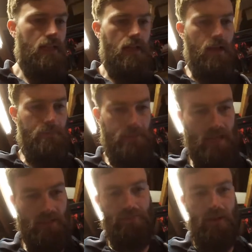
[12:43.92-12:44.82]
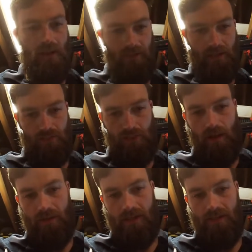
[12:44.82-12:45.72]
As part of that as
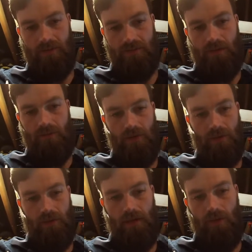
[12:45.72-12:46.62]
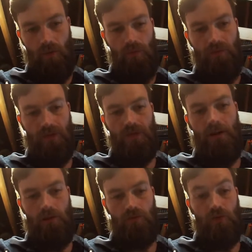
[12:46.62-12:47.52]
well, I need to reroute or figure
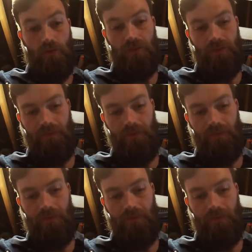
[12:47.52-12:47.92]
out a